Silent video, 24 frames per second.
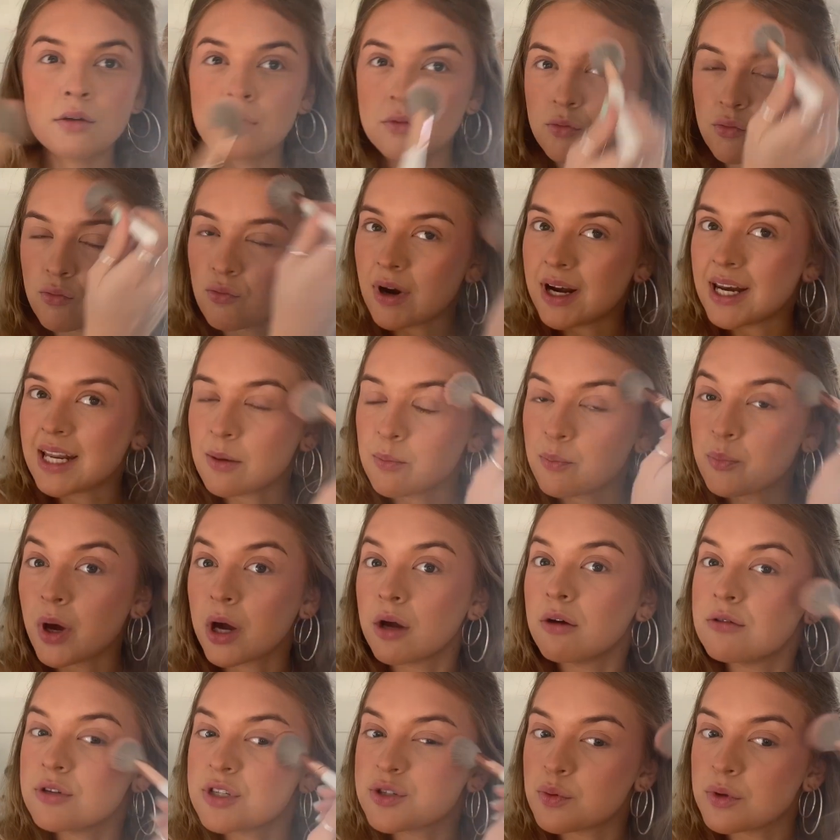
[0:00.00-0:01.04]
renting
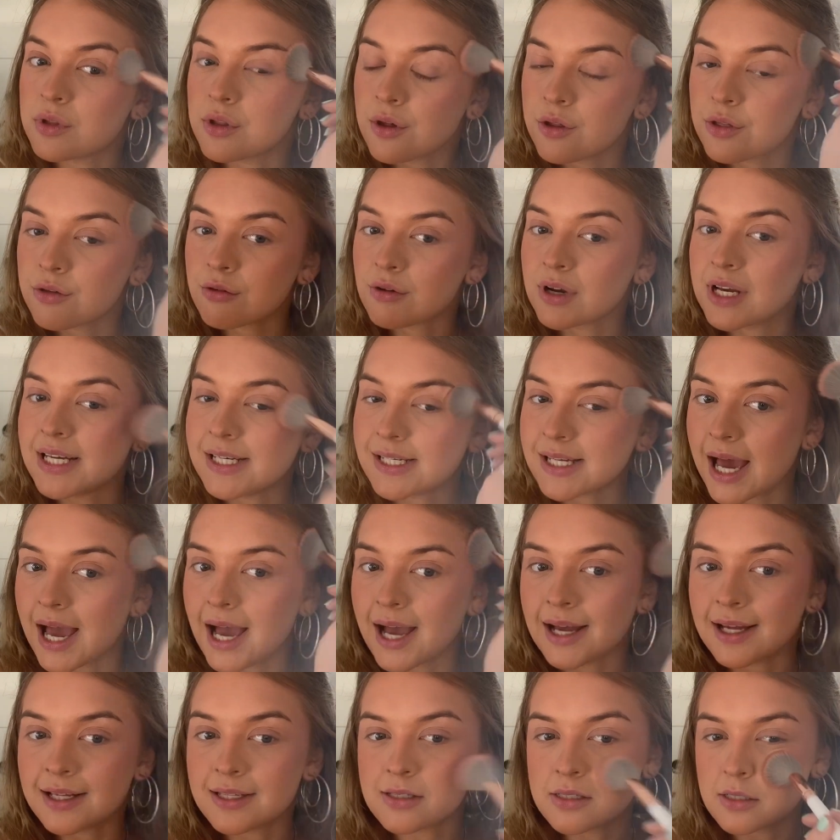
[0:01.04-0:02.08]
boats with your 3
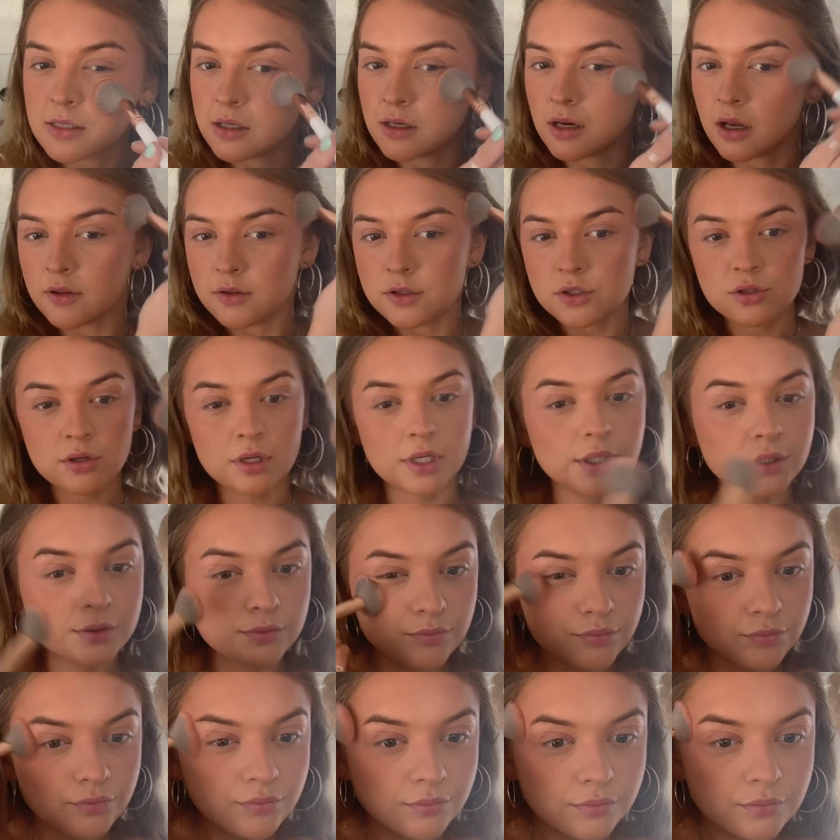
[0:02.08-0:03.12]
dads, you know the drill.
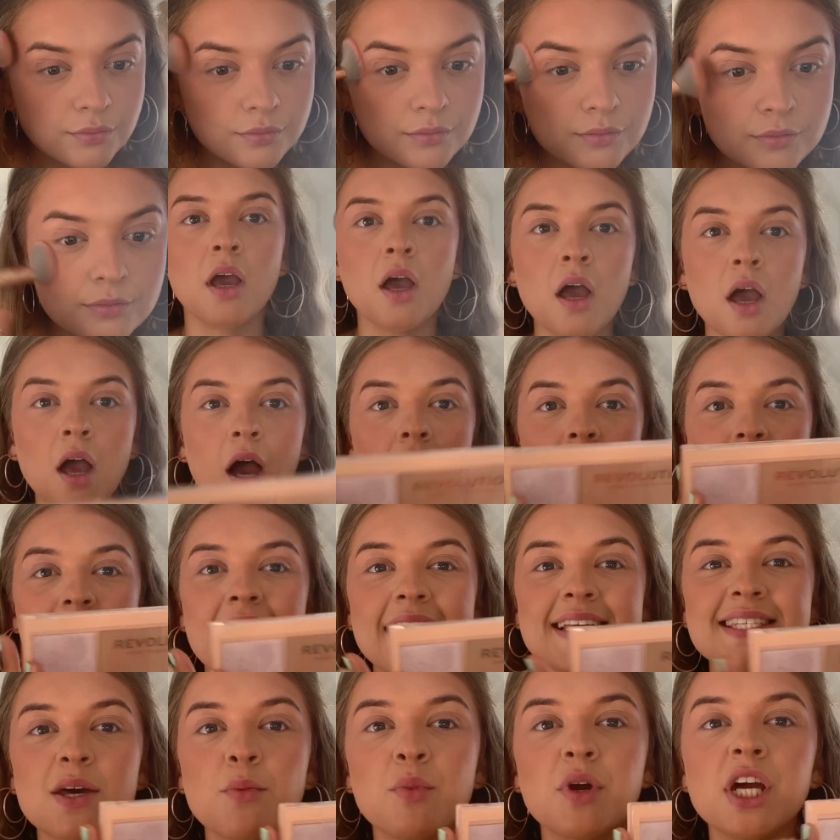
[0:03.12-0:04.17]
Okay,
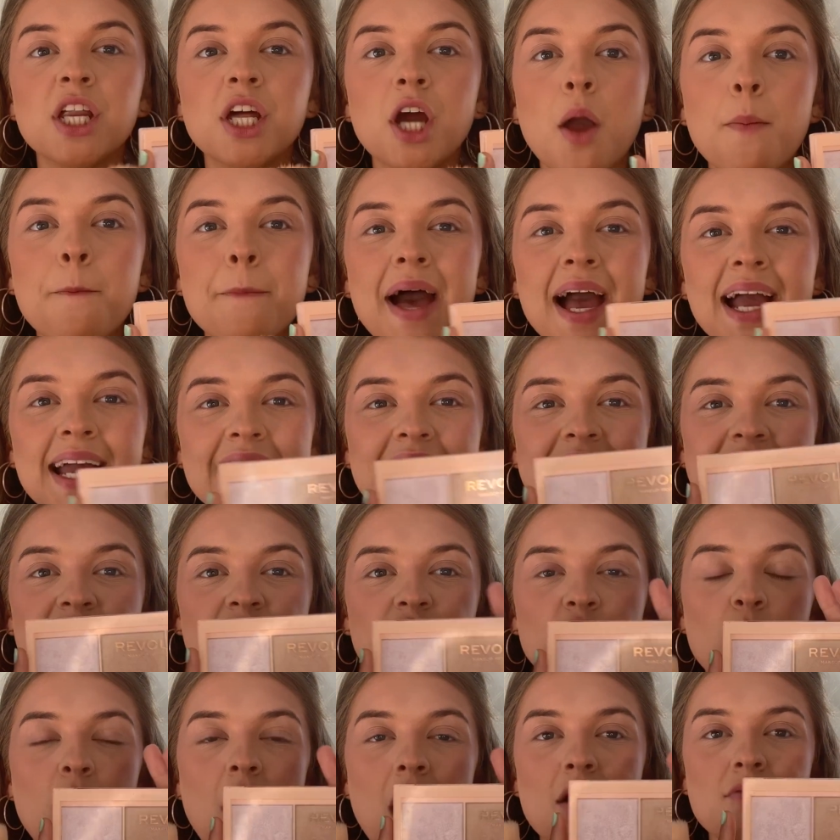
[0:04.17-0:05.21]
so I'm going to go back
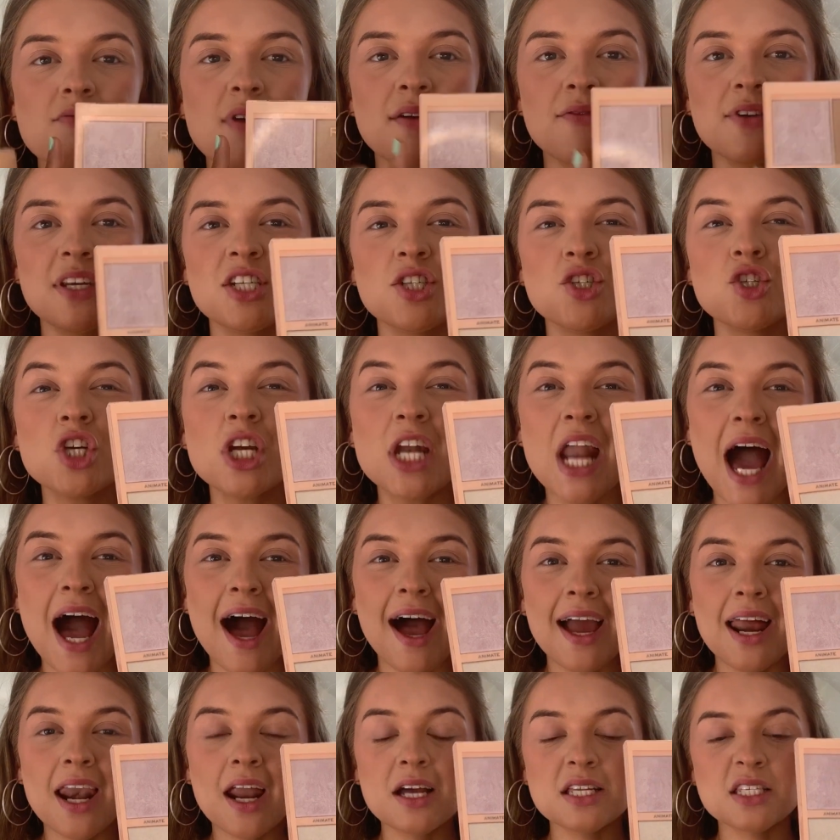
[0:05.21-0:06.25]
into our Revolution
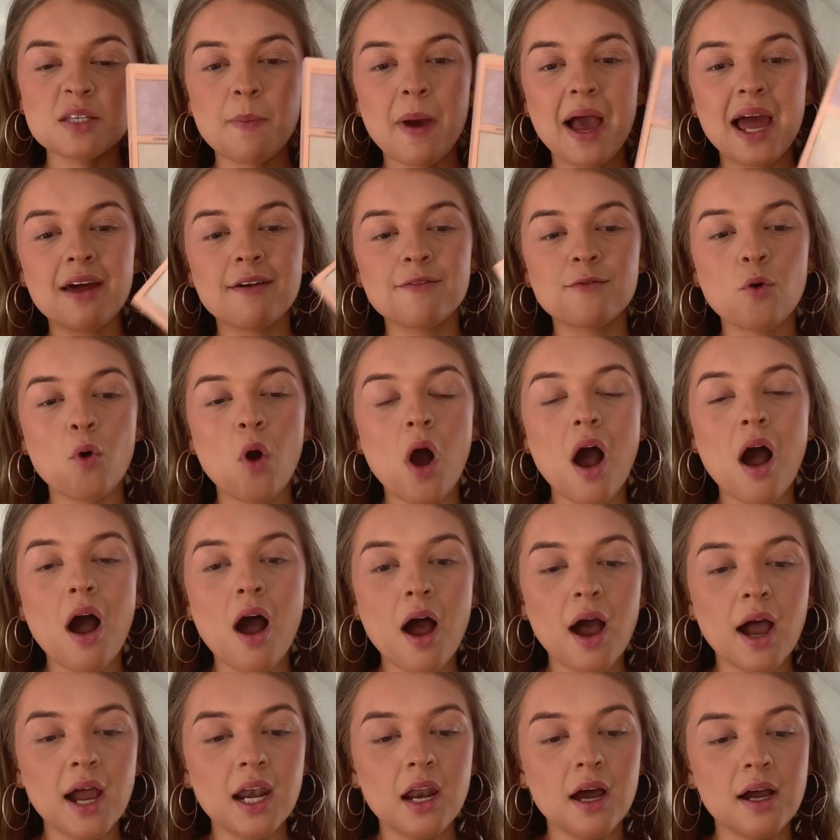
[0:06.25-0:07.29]
highlighter palette for our
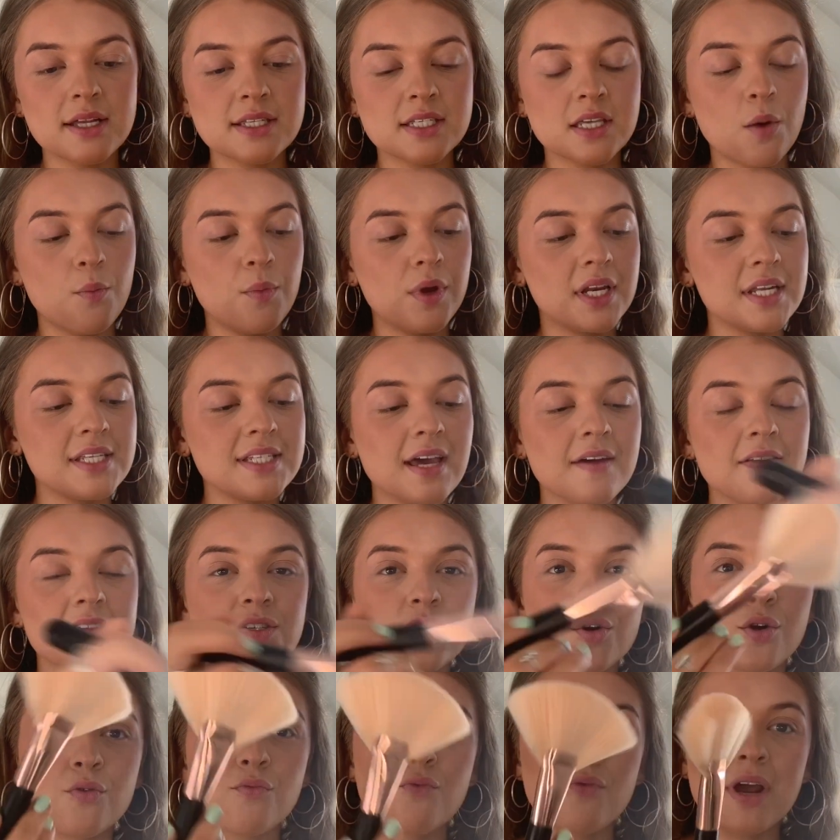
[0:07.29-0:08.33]
highlighter, and we're going to take this
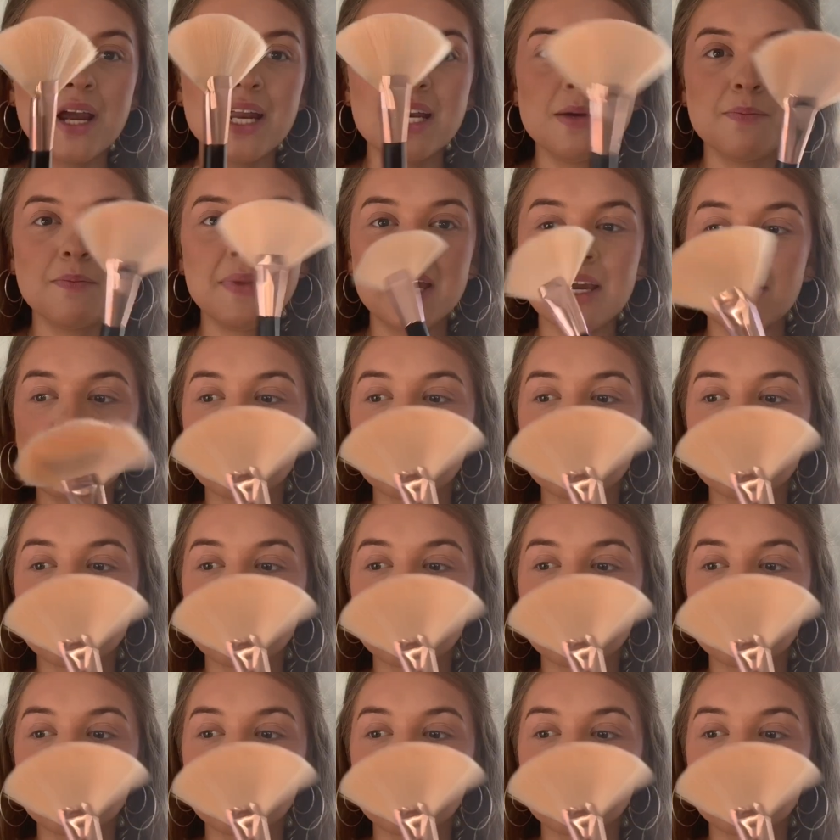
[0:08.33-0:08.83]
on a really big